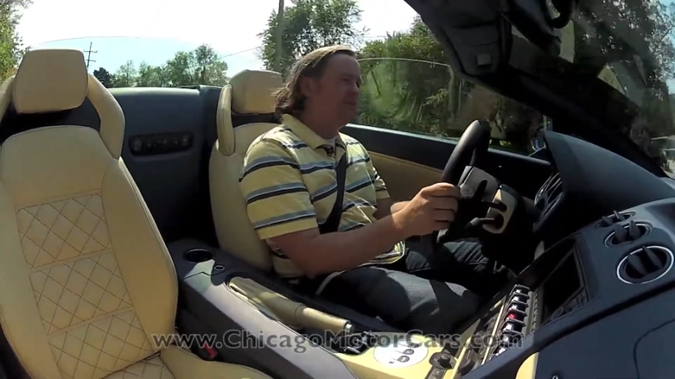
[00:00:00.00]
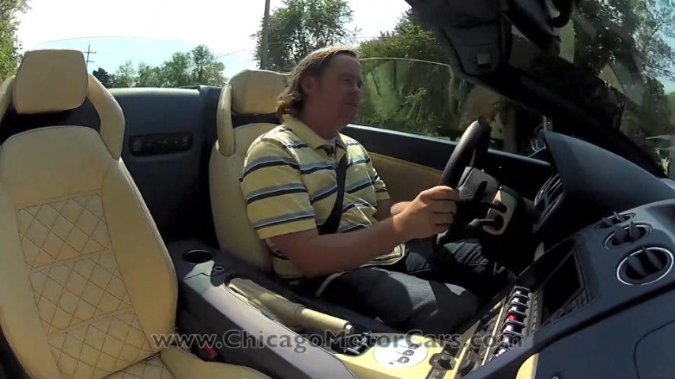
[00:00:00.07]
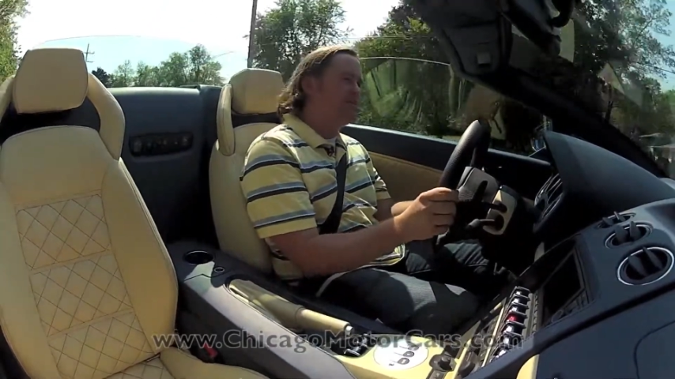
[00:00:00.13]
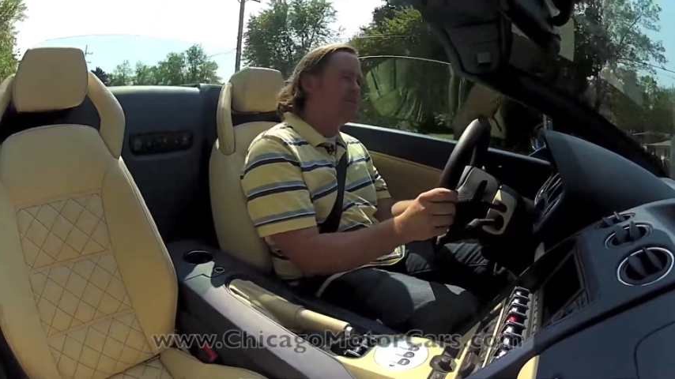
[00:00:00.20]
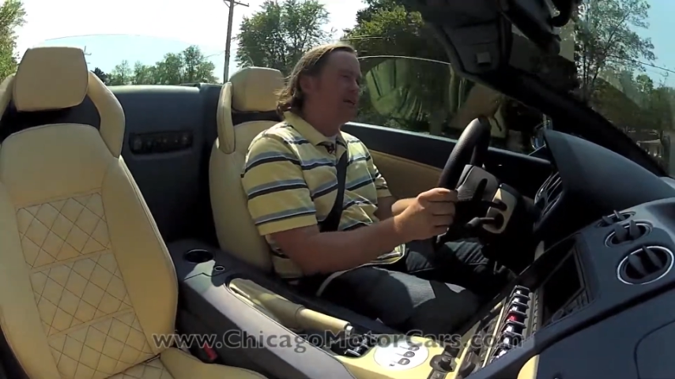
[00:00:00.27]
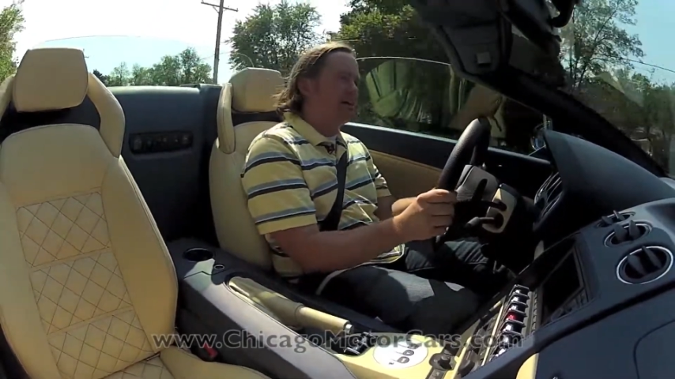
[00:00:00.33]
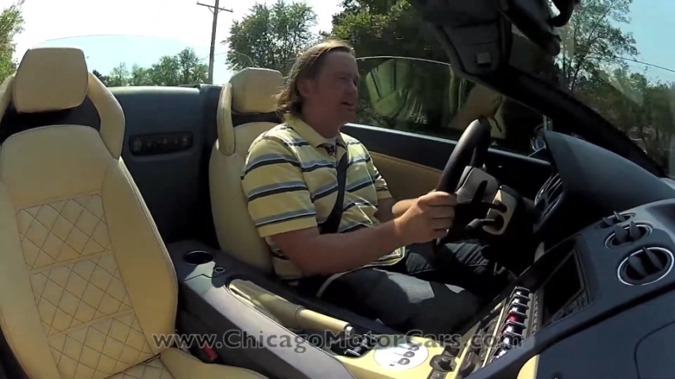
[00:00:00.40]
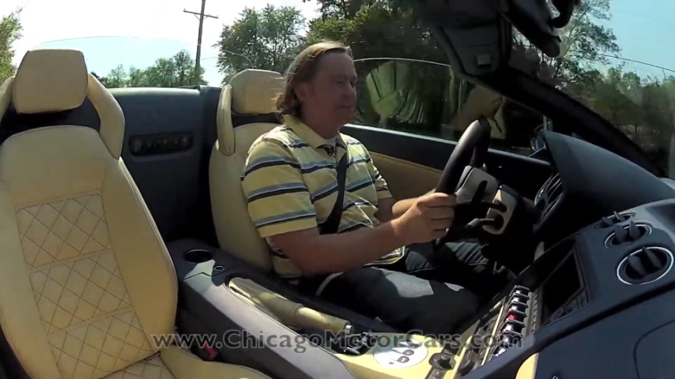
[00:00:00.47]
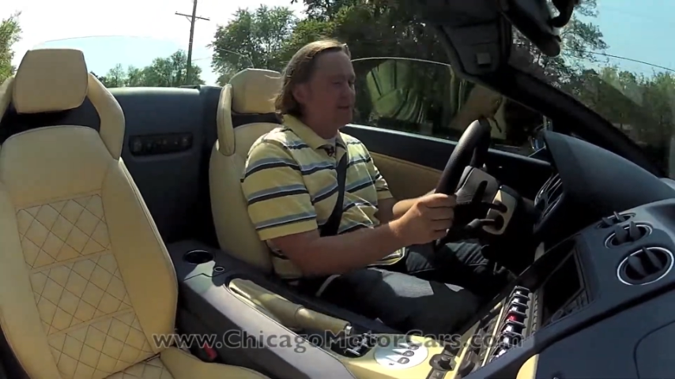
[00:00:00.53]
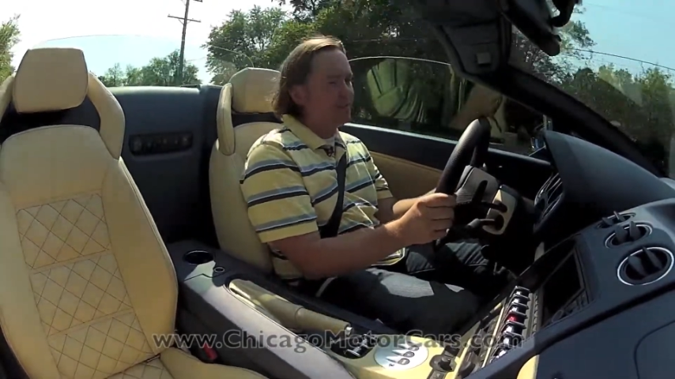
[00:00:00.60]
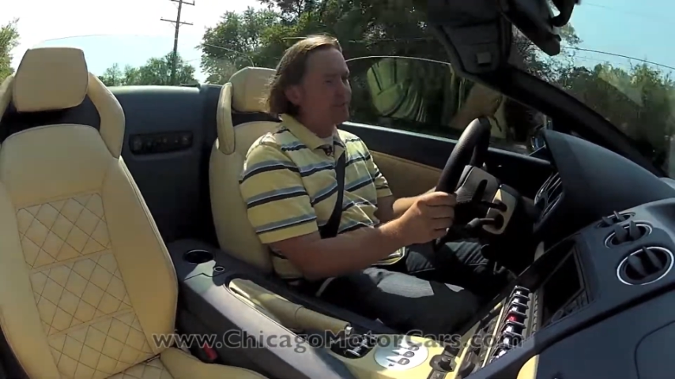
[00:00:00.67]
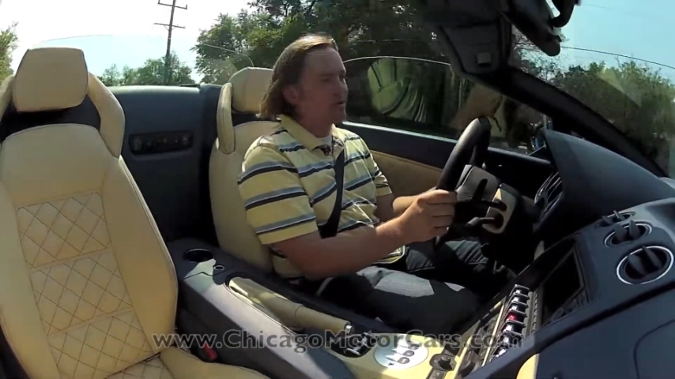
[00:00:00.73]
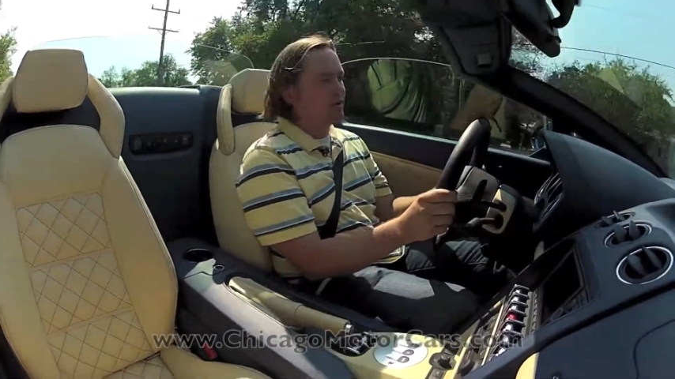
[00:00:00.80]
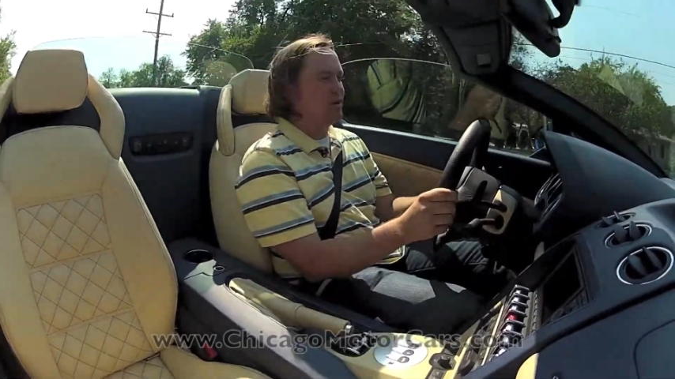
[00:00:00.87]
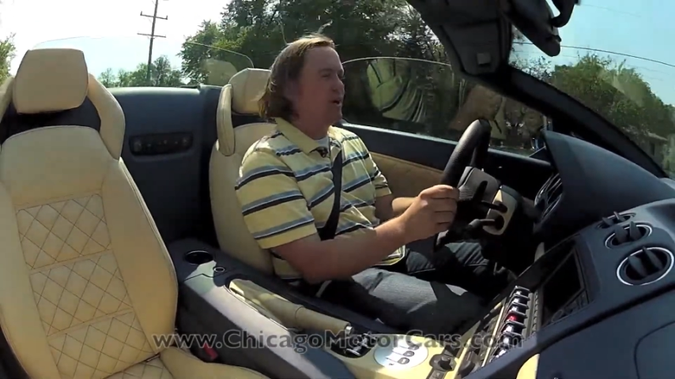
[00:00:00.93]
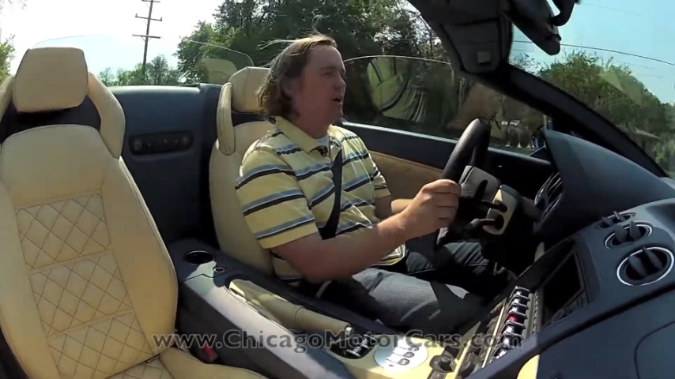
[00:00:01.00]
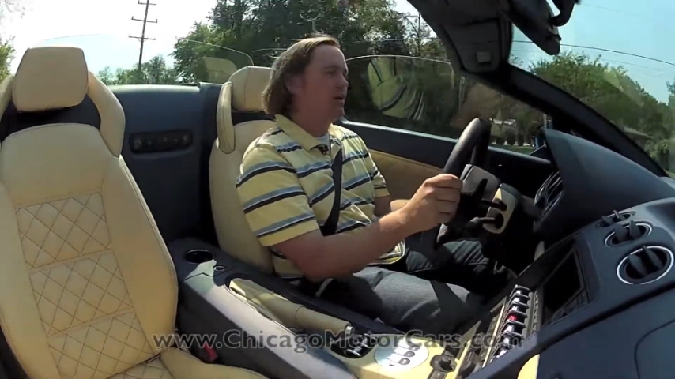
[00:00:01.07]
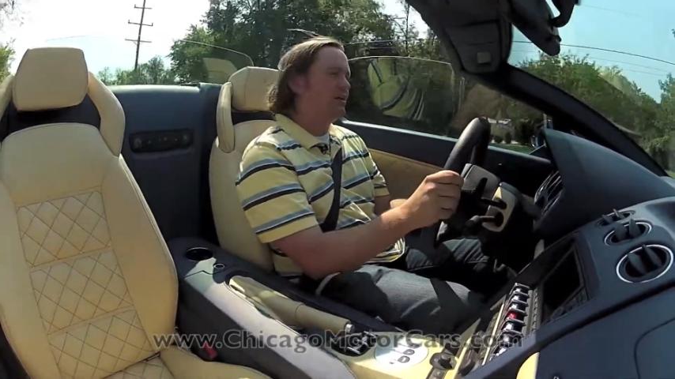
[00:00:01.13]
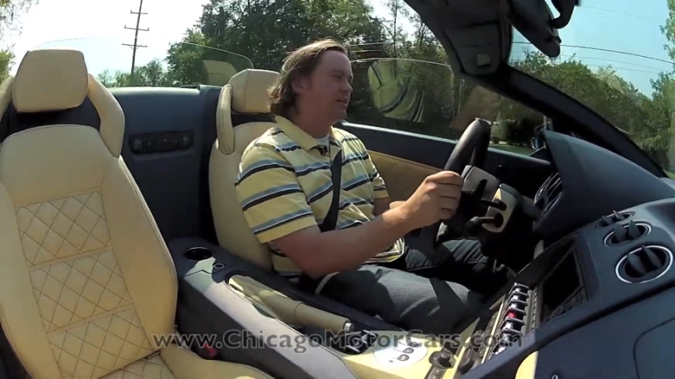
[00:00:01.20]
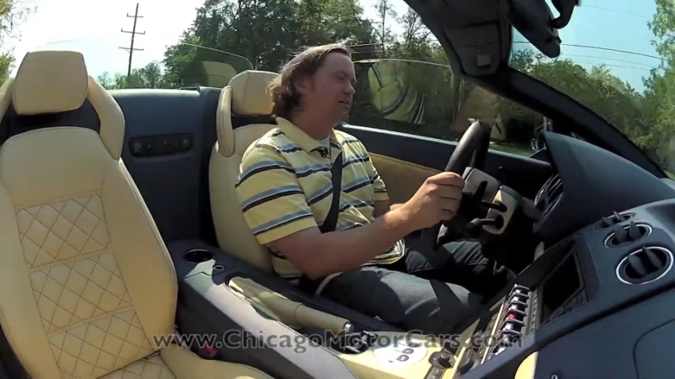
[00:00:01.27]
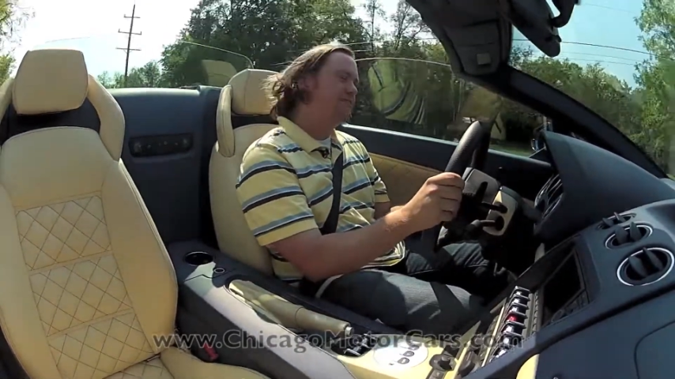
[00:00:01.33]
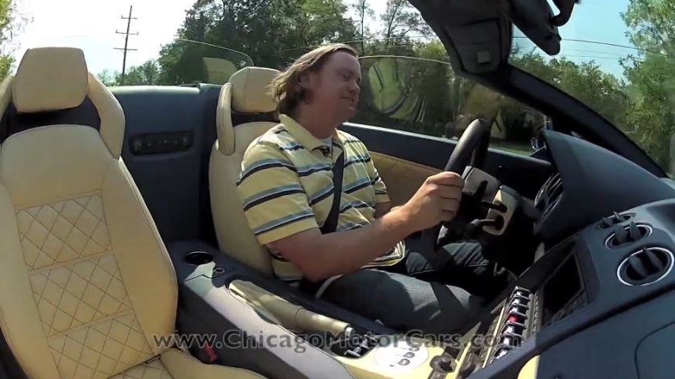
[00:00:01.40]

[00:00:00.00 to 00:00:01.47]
and you just kind of lumber along.